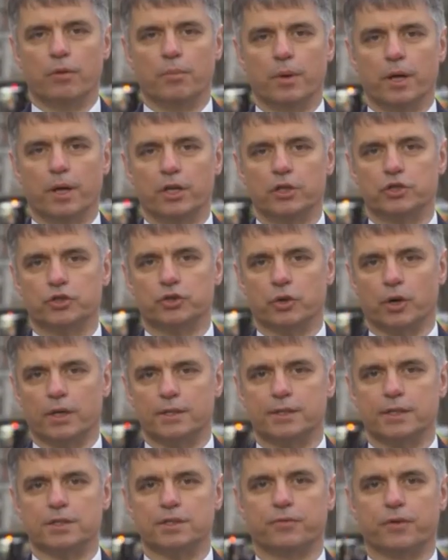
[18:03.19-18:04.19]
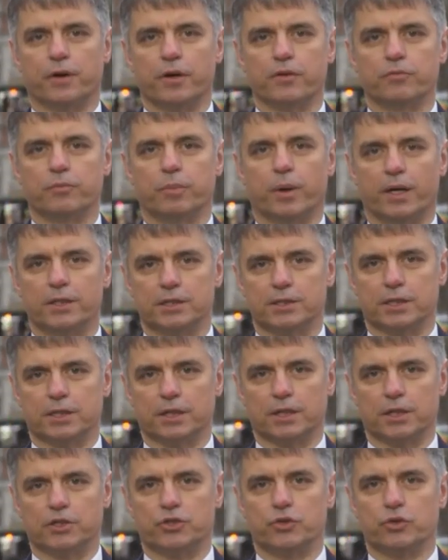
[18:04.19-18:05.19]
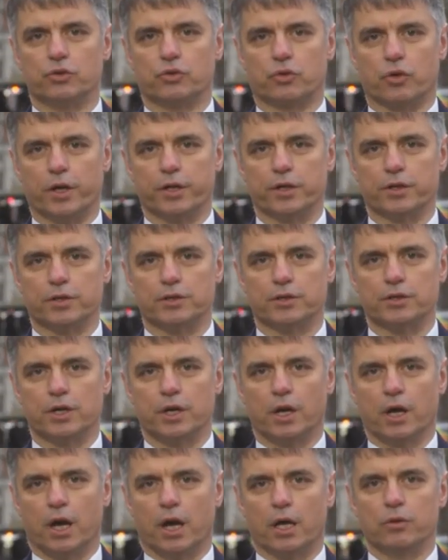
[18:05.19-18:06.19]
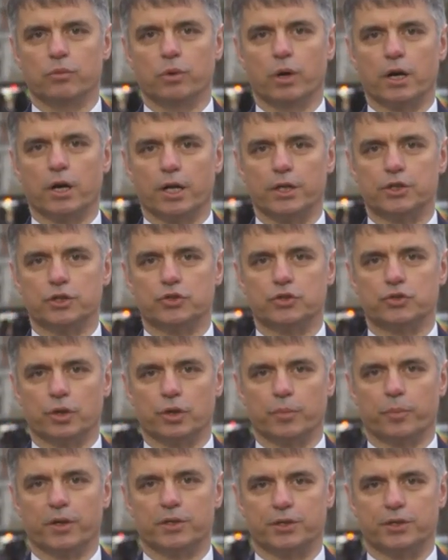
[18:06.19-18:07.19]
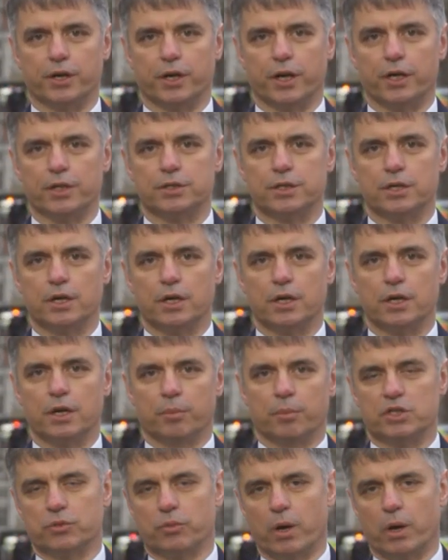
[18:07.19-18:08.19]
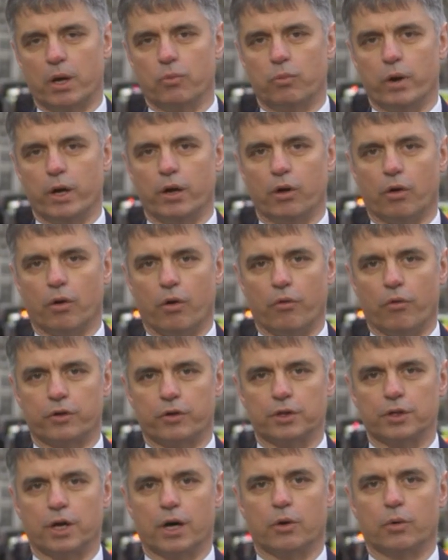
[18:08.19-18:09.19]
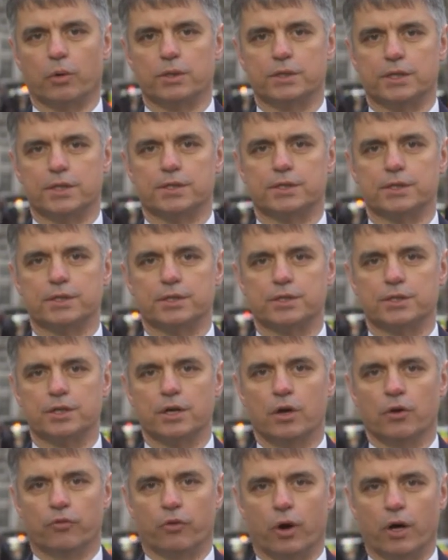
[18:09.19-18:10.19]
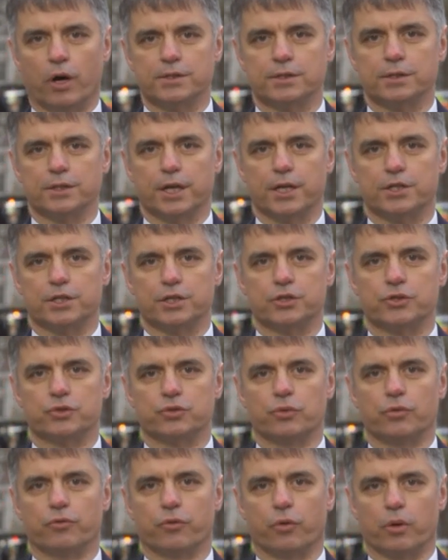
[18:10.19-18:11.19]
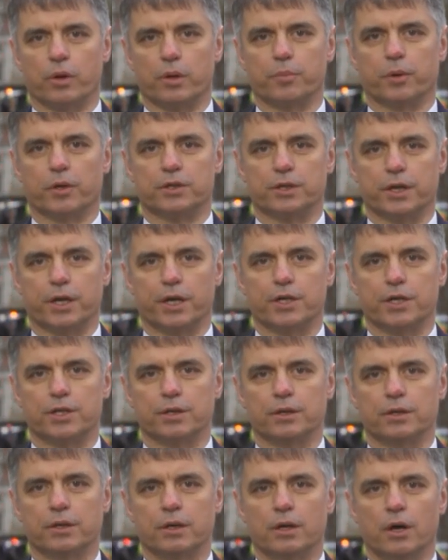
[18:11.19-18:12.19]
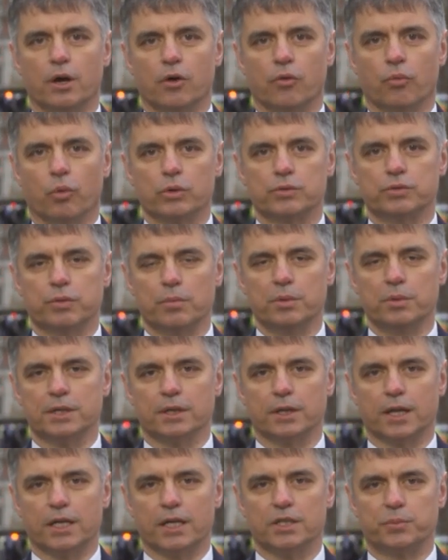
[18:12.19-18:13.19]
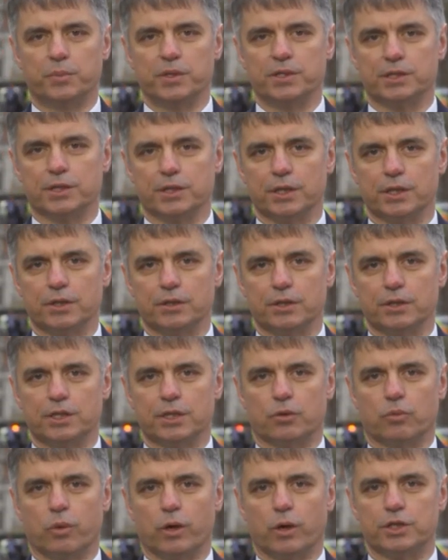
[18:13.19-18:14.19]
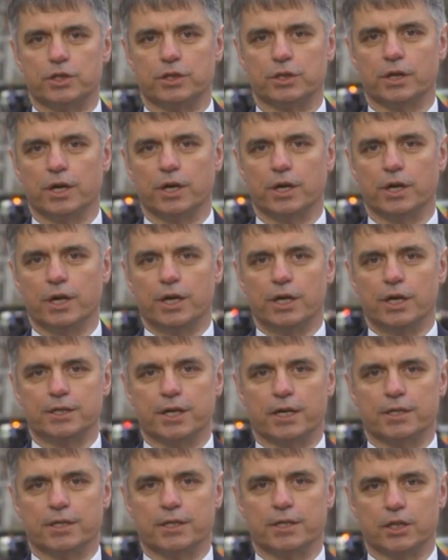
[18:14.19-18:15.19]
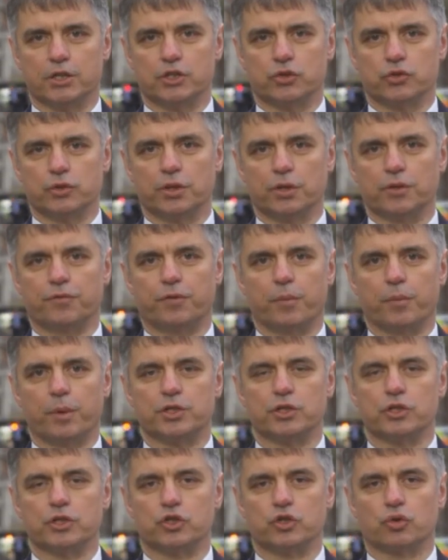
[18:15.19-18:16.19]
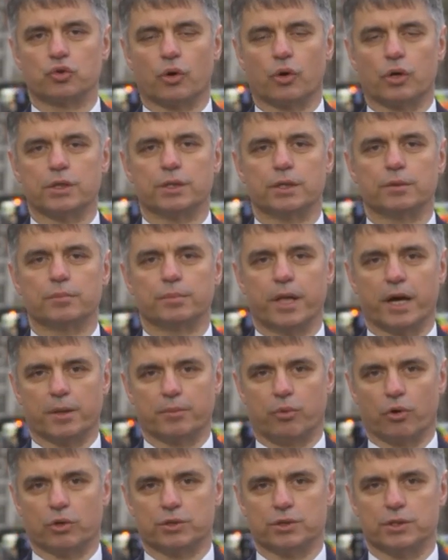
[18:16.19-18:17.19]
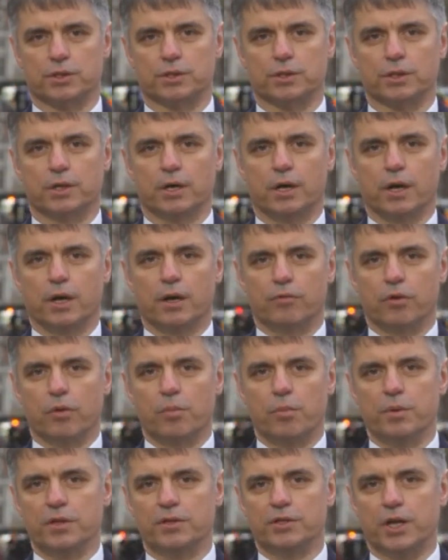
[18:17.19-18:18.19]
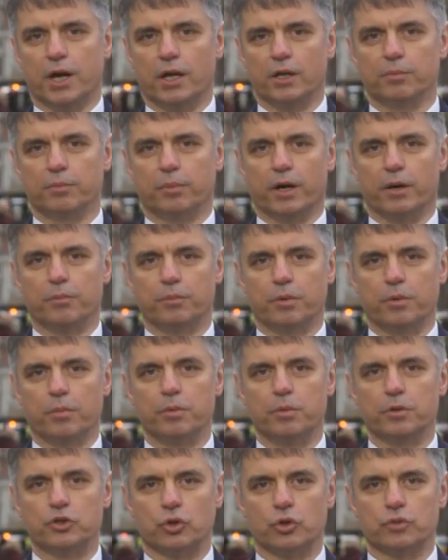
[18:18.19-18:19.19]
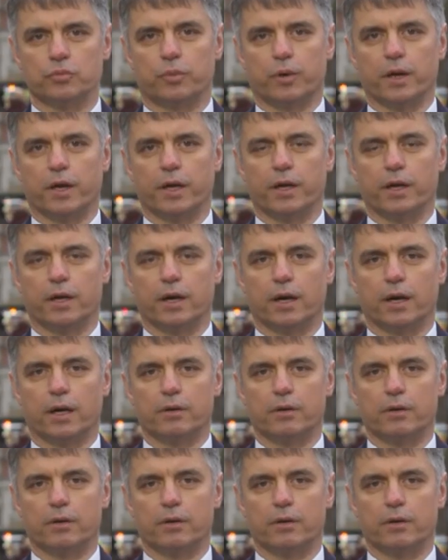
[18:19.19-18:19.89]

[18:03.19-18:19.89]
We managed to identify bodies, at least the Ukrainians, and we are ready to repatriate. By the way, we are offering our assistance for other nations for repatriation. What we're missing, last piece in this equation, is the access to the information stored in black boxes. We've been told by